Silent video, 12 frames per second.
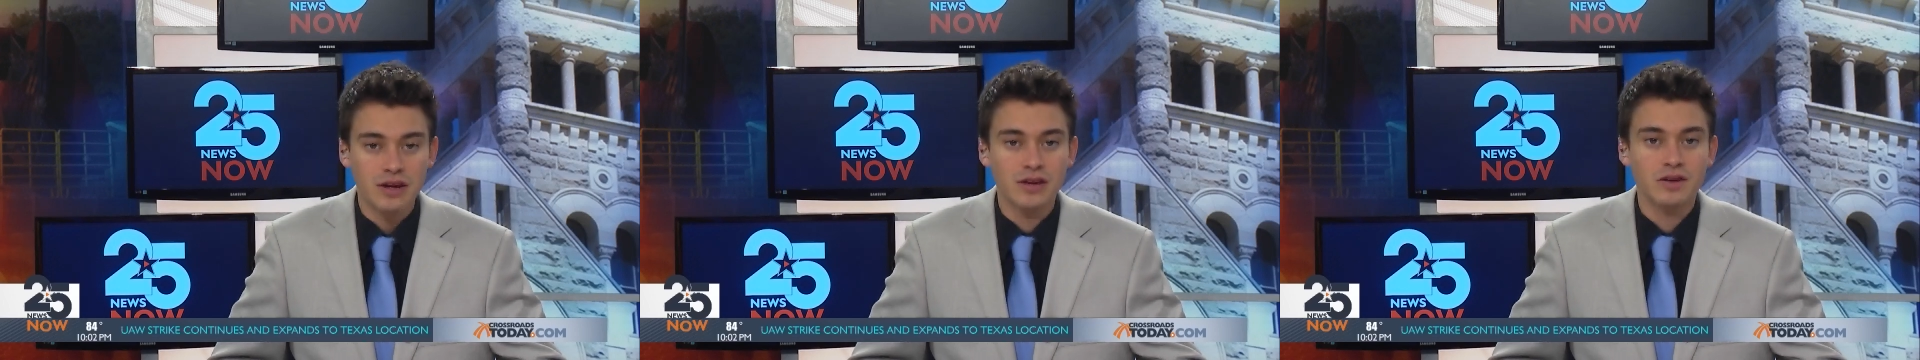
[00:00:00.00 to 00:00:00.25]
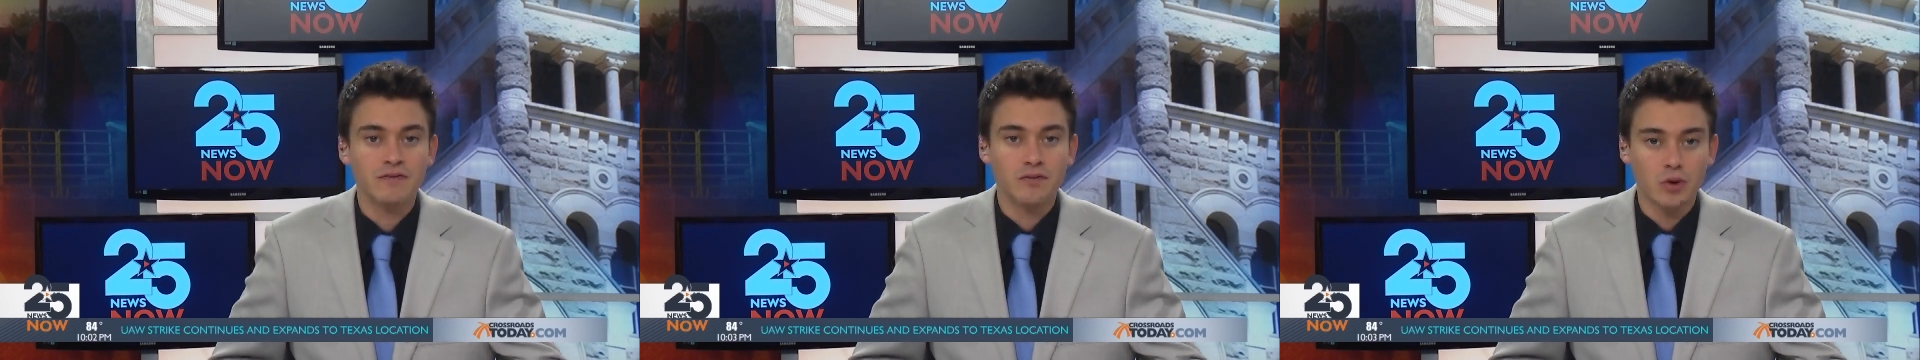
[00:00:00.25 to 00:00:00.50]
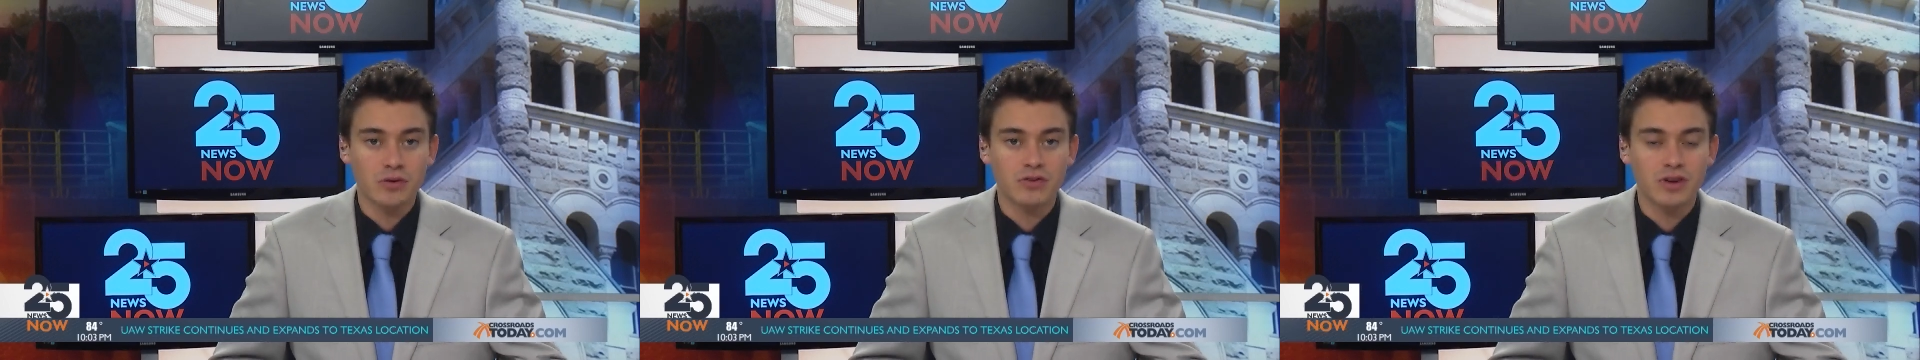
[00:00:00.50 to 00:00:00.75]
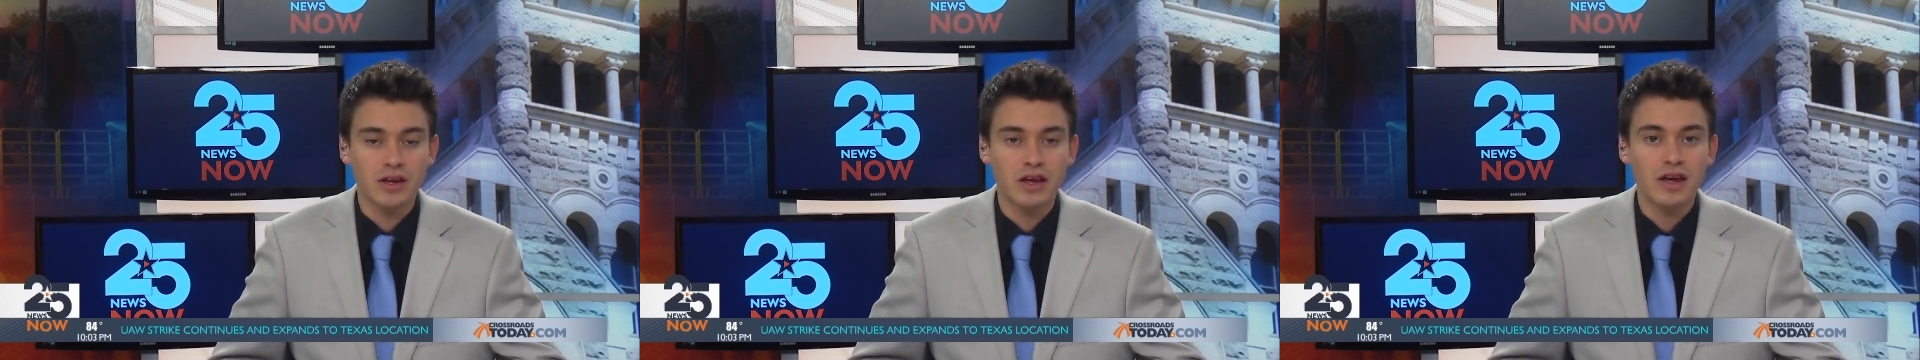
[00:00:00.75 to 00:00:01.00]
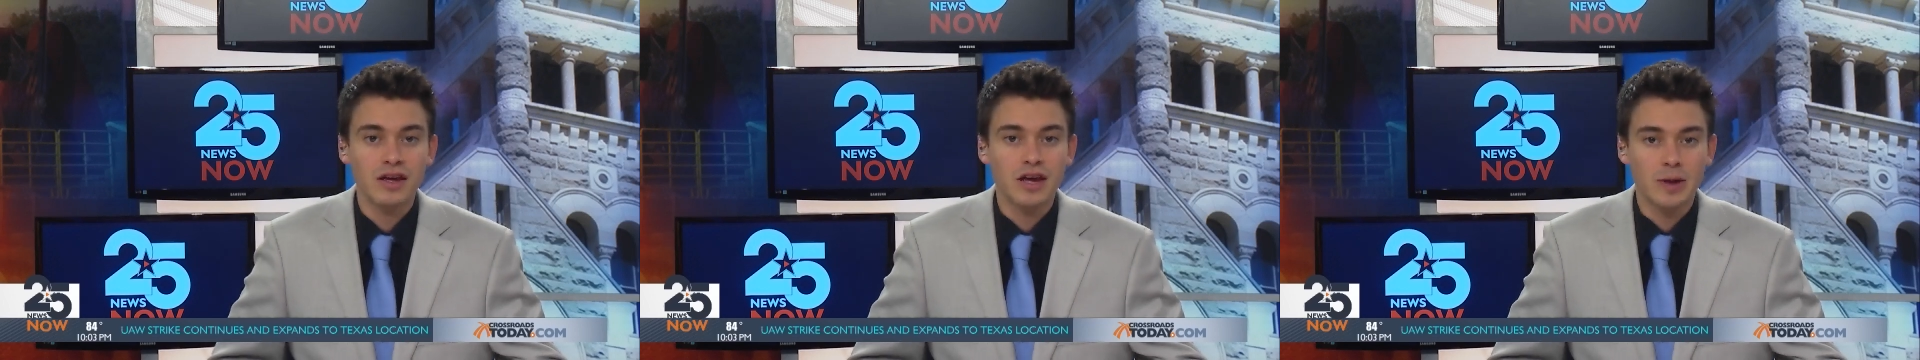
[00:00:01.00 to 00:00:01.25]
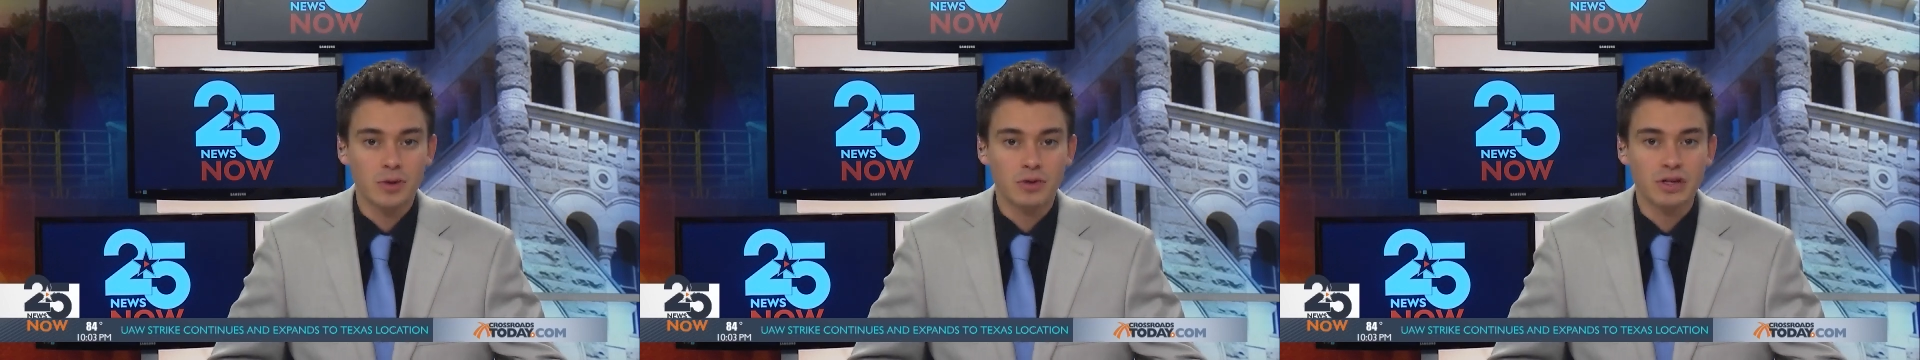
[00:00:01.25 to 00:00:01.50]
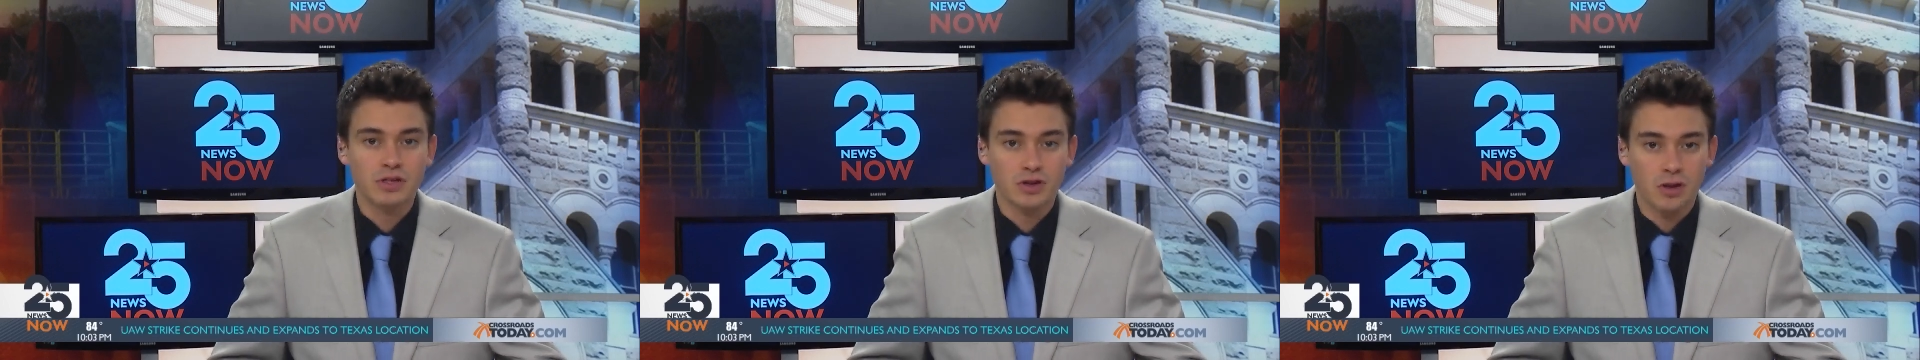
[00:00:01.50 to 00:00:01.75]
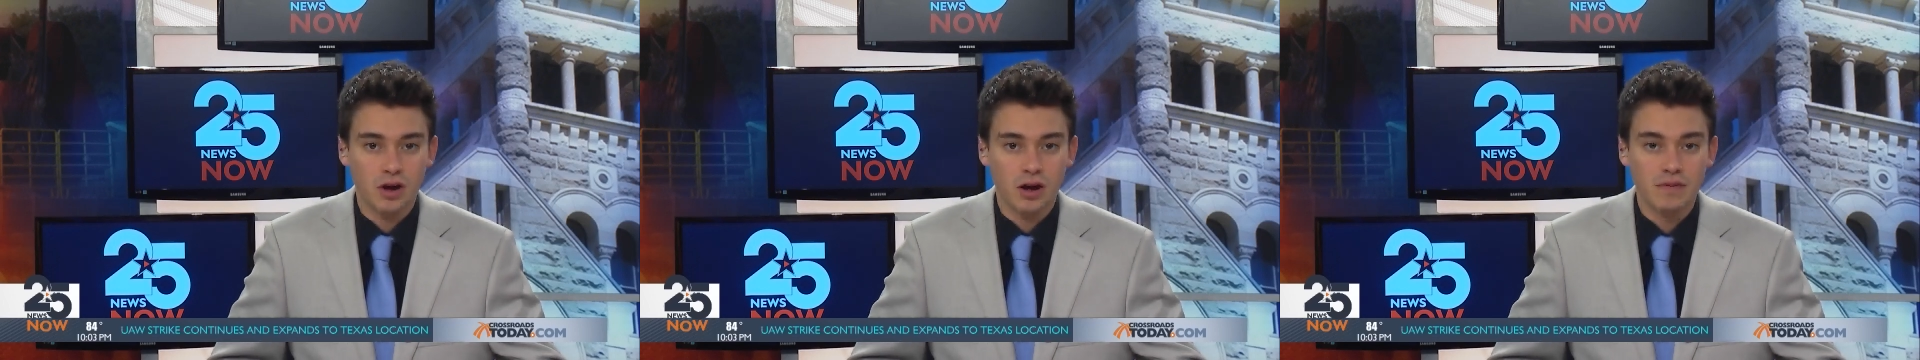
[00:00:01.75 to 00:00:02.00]
in enforcing immigration
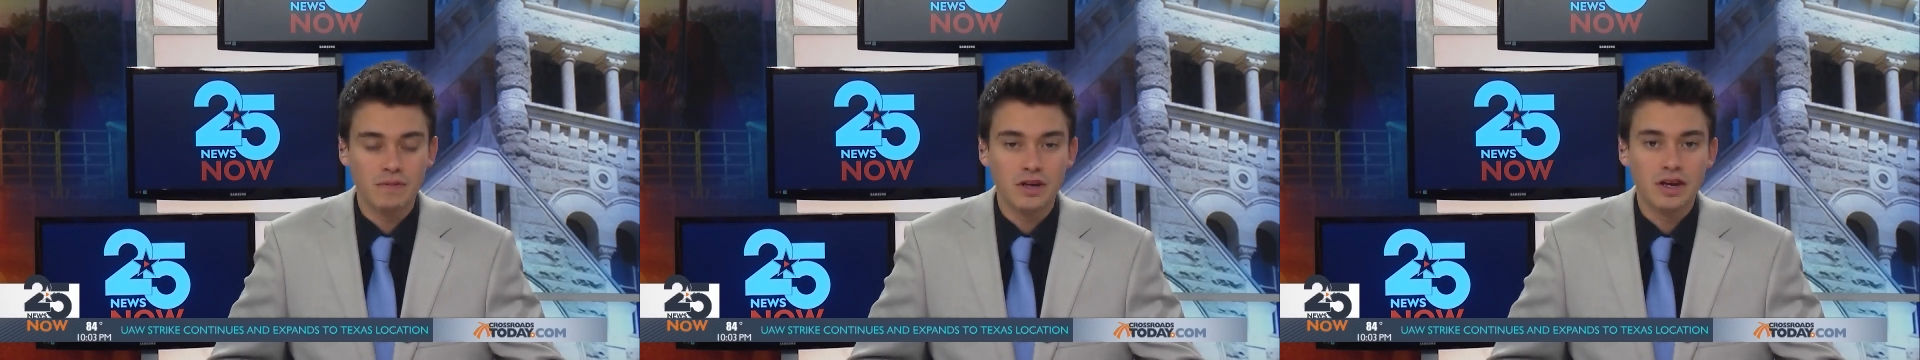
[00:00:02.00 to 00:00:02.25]
law.